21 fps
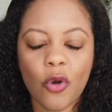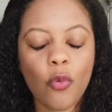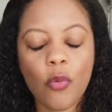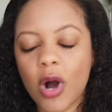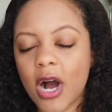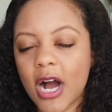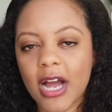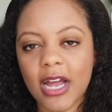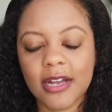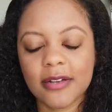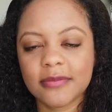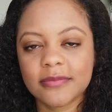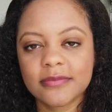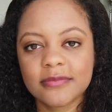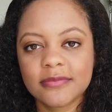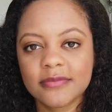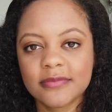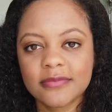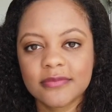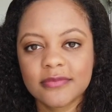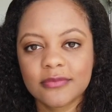Why?
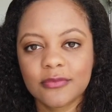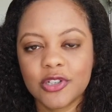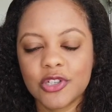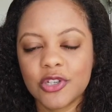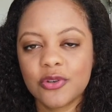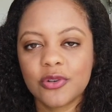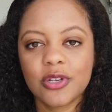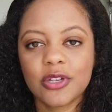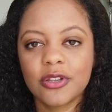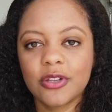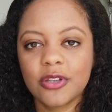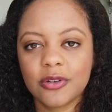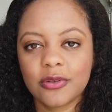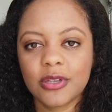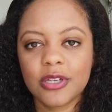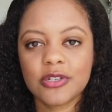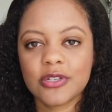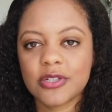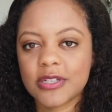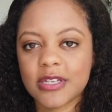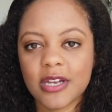When you could
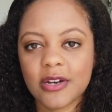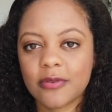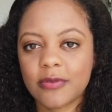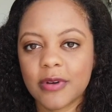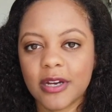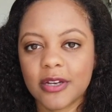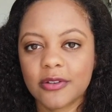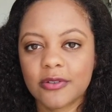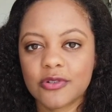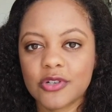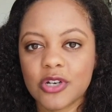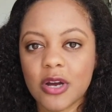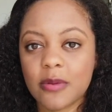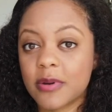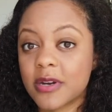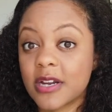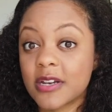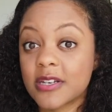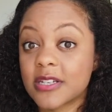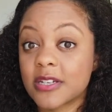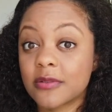literally just get a regular job
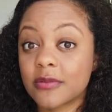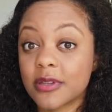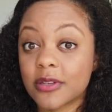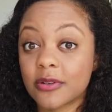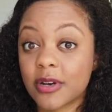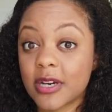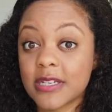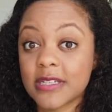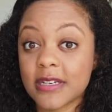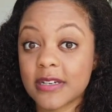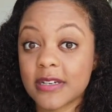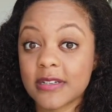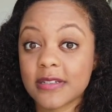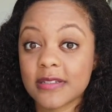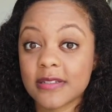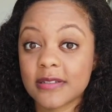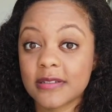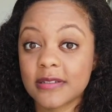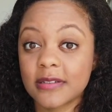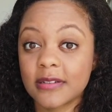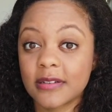and not deal with
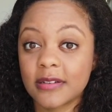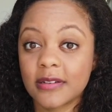craziness.